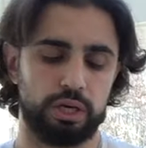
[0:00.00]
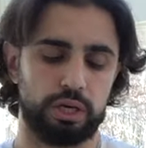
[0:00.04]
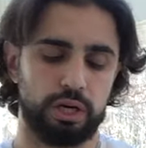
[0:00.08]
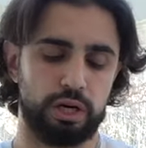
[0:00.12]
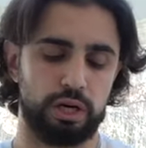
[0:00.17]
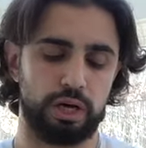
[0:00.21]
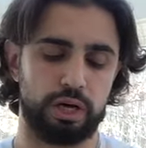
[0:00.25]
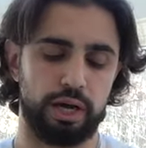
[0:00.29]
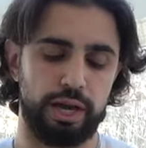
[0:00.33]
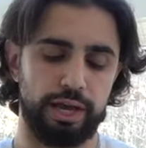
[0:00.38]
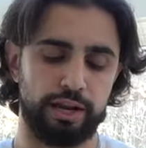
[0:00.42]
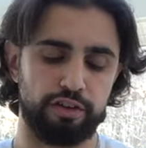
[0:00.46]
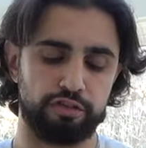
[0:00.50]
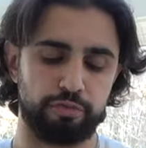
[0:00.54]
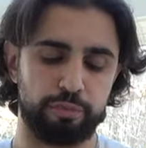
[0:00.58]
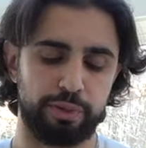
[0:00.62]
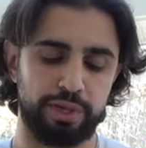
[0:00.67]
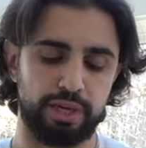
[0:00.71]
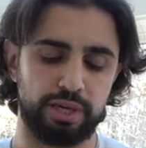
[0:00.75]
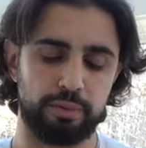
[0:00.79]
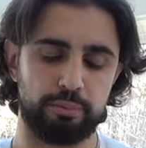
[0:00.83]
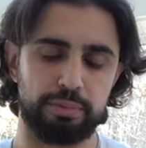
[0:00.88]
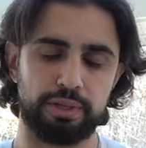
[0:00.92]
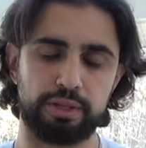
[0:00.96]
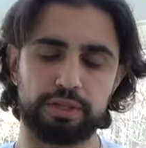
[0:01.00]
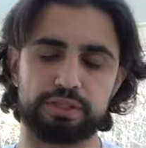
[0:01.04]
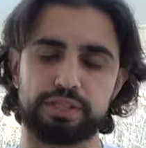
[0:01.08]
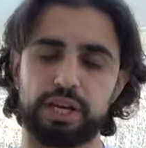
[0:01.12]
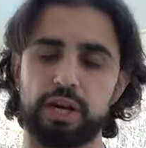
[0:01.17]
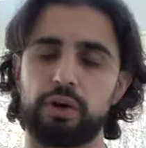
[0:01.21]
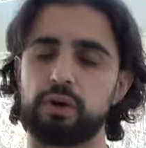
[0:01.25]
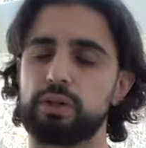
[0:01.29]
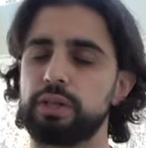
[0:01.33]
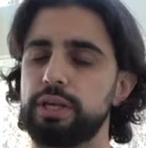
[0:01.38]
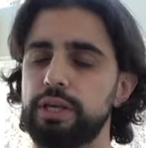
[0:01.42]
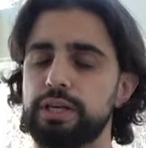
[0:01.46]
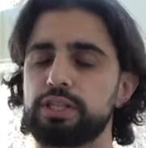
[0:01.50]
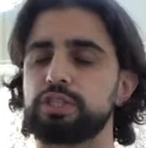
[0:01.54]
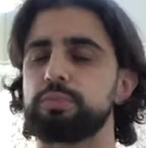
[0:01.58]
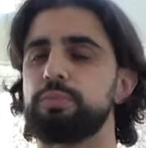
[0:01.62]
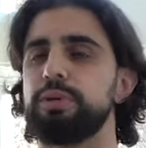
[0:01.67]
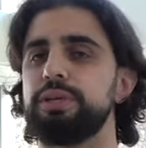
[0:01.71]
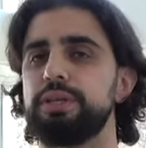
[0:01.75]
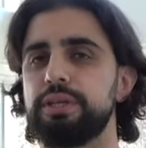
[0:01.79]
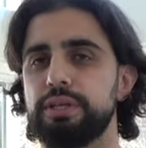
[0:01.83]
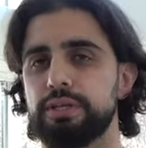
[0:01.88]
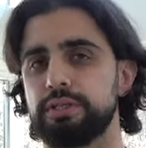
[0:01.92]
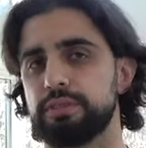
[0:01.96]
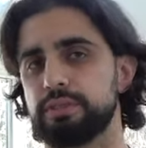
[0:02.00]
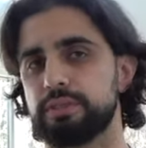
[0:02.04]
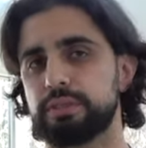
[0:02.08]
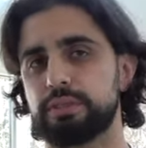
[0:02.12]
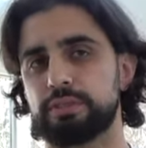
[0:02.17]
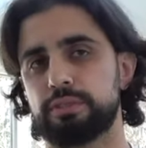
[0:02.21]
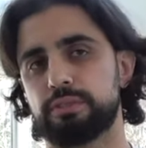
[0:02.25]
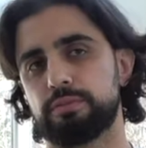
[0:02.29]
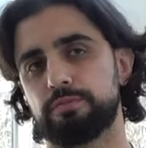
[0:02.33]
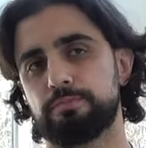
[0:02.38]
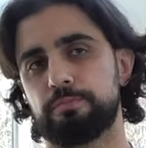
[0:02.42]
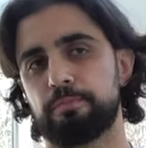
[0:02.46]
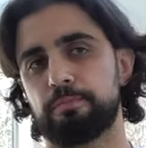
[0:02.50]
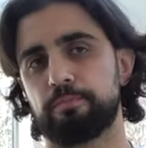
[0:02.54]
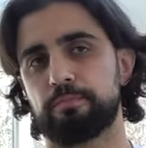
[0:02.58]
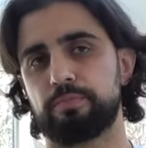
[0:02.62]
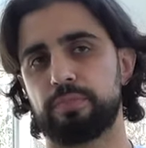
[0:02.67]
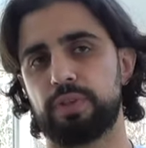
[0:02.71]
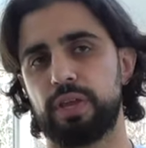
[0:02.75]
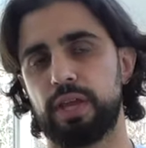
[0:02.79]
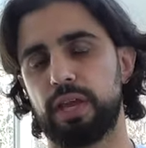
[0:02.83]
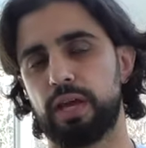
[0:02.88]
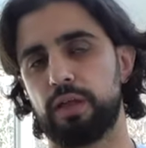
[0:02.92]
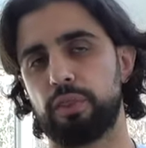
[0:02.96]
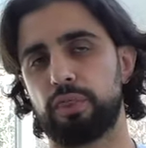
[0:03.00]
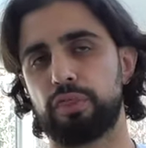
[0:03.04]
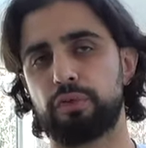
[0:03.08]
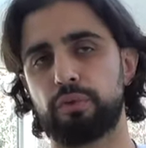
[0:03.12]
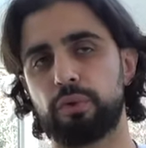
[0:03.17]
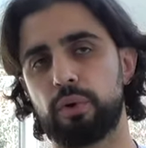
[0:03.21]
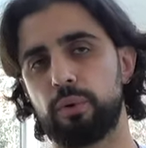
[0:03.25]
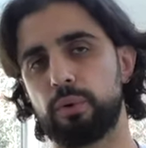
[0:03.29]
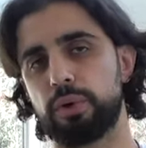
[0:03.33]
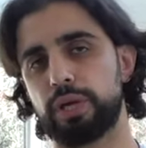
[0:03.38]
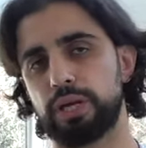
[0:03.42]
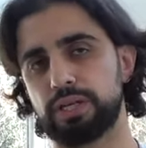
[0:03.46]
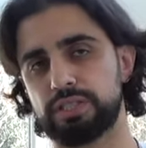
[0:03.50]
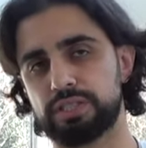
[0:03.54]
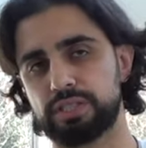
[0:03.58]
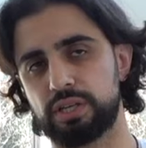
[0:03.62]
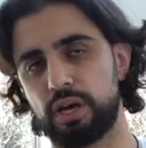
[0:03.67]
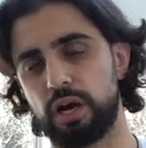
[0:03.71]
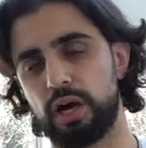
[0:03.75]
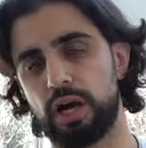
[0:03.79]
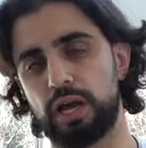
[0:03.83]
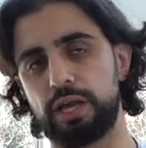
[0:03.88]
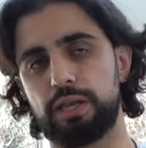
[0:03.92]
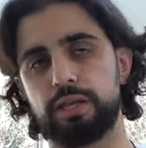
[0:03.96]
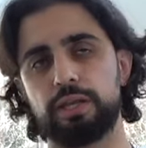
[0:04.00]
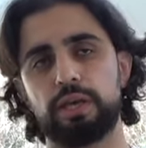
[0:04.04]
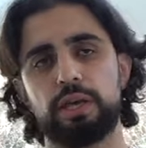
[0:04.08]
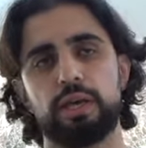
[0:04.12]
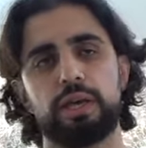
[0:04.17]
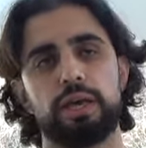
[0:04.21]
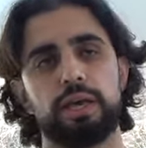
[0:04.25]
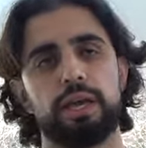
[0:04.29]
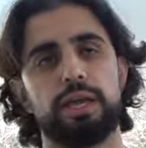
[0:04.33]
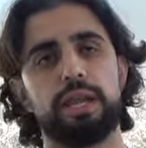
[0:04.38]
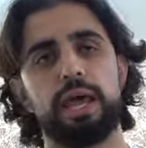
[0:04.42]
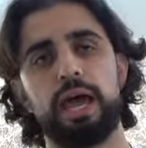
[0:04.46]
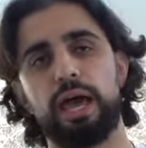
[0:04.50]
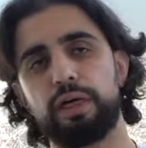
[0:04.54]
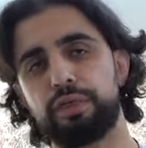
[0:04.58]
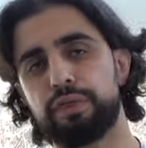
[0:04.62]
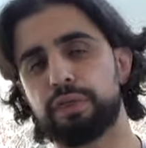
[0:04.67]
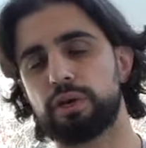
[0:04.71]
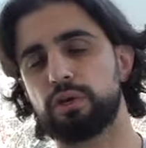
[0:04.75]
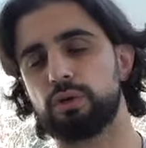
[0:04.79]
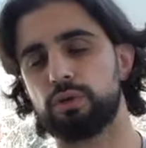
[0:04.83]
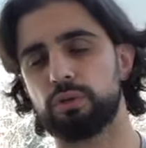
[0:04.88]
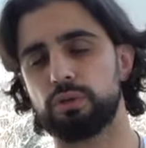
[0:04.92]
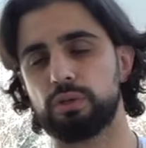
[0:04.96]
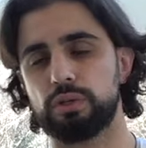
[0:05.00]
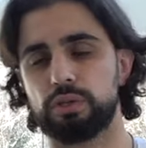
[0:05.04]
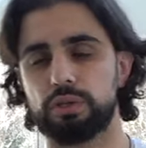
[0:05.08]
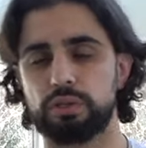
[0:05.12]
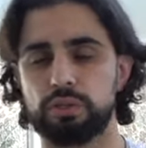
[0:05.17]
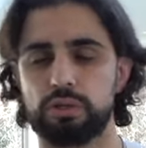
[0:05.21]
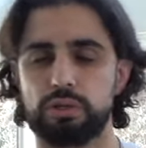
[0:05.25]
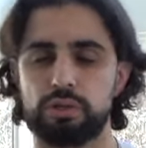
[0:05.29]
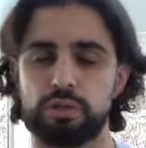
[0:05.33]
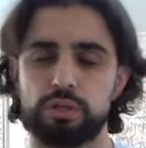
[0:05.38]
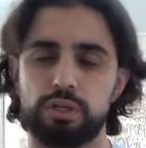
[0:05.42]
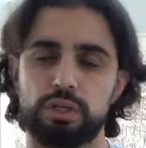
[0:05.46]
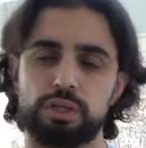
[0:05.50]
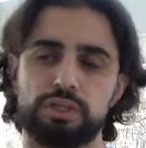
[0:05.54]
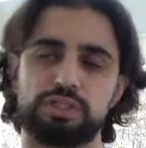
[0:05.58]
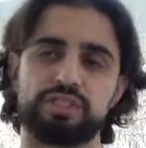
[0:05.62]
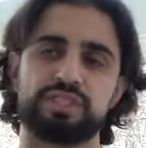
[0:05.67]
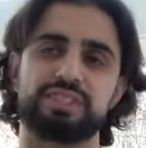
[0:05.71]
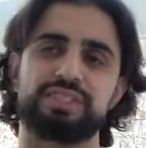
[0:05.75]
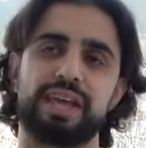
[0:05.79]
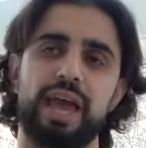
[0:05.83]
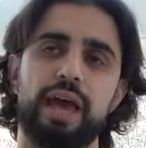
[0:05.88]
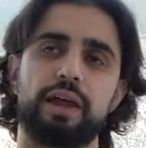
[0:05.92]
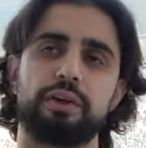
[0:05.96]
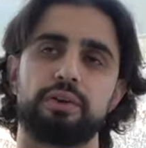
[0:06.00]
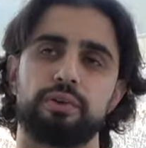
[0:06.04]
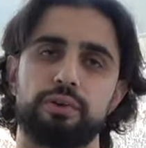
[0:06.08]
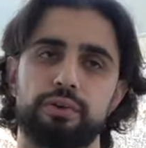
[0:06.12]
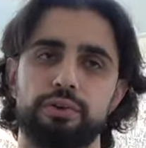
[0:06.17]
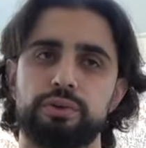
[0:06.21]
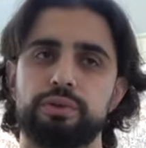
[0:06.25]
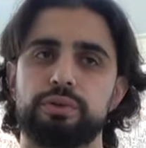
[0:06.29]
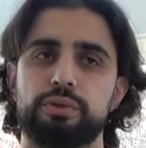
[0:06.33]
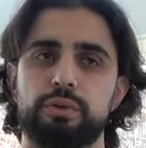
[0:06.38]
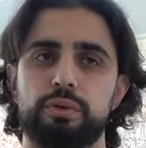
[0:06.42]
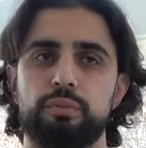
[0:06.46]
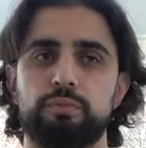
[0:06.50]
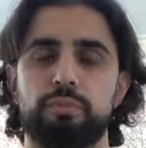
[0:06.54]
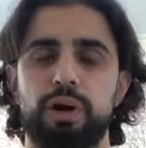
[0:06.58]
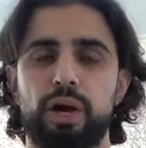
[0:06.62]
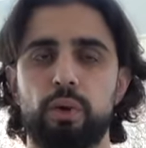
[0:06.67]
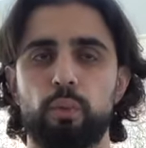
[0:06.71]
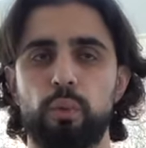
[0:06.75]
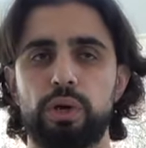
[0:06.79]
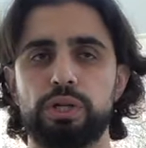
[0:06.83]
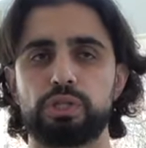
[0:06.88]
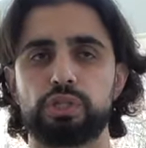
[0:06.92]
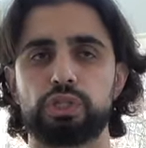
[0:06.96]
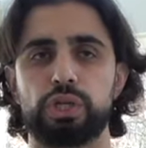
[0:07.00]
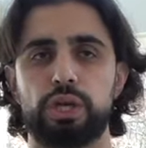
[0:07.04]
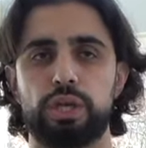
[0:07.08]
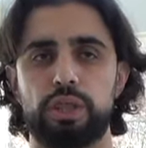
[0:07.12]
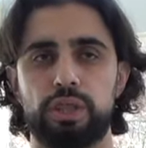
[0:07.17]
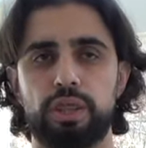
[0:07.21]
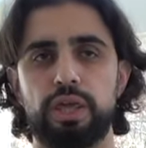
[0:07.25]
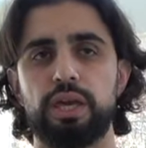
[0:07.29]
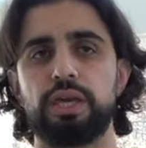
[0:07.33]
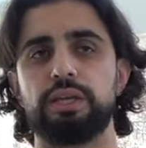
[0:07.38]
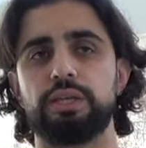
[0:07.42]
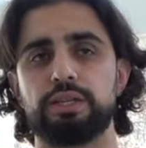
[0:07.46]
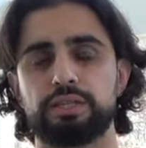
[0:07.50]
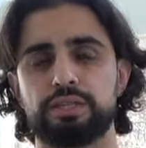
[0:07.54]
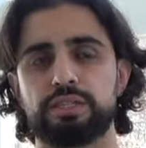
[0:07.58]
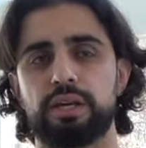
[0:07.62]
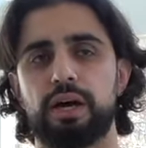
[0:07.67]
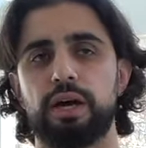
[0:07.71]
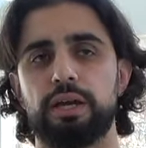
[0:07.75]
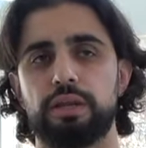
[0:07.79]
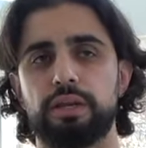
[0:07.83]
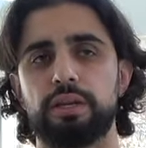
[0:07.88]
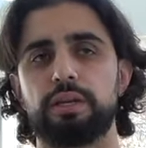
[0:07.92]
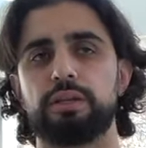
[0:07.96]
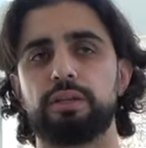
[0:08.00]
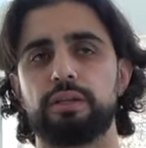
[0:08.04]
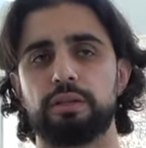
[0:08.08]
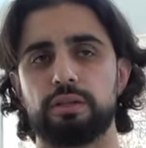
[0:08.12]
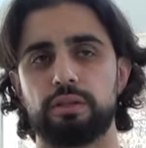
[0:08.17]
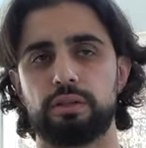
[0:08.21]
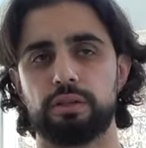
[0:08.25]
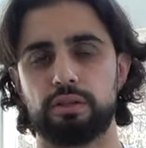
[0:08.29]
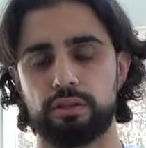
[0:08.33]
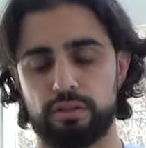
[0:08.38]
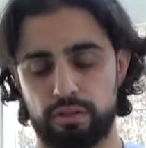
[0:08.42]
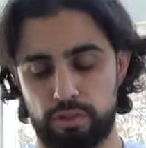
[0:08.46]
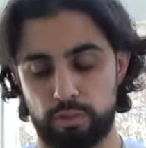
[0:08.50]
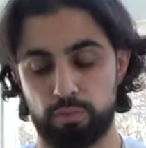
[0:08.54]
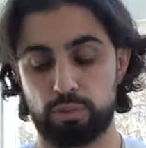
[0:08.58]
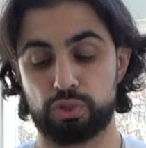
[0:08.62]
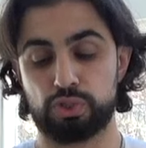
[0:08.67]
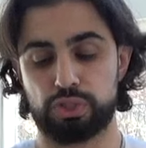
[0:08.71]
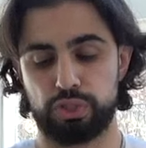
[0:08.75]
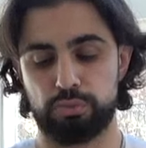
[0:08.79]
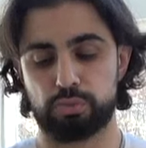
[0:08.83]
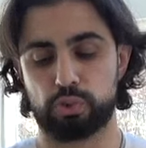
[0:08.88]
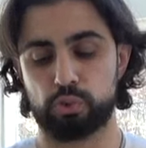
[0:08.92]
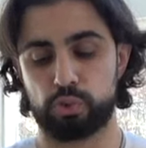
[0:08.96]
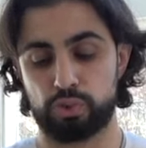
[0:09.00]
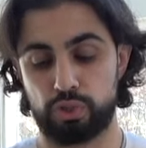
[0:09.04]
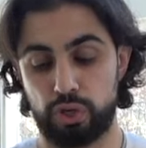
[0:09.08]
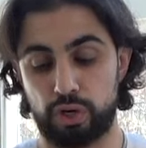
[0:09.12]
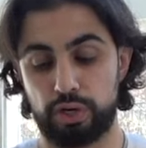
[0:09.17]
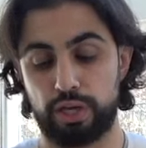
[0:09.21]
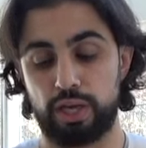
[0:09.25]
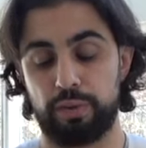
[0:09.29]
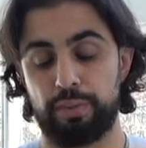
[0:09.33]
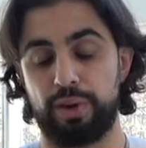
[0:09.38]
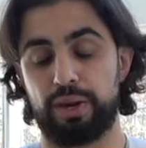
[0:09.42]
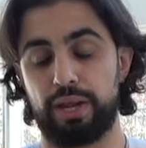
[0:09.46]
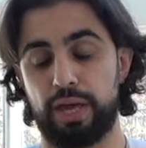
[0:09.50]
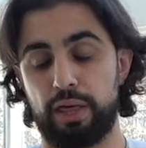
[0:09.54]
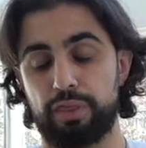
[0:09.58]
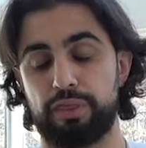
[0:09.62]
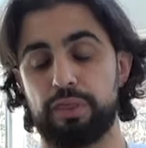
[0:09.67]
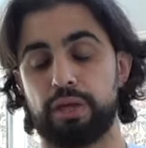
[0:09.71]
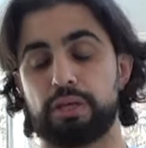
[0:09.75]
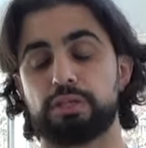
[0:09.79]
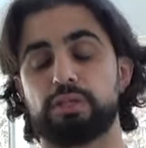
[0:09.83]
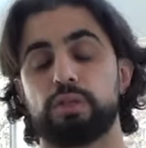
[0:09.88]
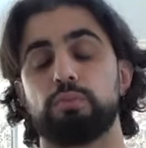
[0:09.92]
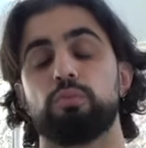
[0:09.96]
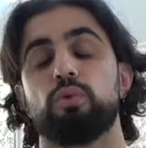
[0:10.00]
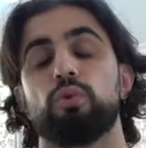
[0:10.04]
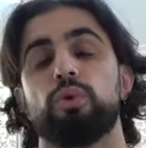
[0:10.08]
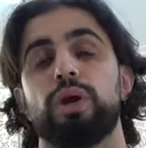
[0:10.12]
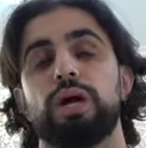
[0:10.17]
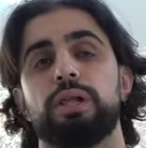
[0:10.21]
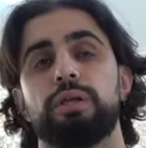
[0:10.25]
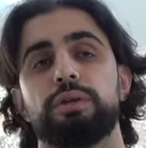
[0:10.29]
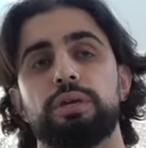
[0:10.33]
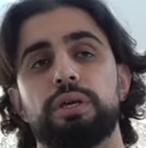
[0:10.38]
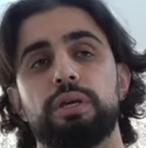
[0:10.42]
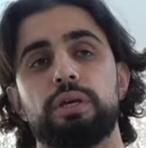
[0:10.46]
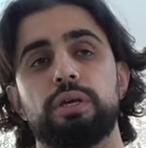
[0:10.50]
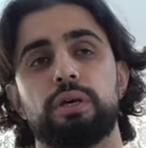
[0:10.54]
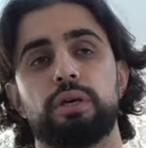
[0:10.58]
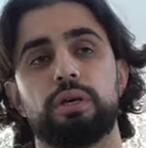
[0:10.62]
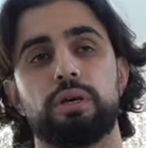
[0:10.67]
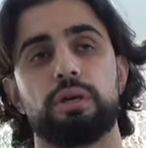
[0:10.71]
uh, and of being militarily expedient and throwing aside an ethical standard by which they decided the Muslims were talking about ethics and morality.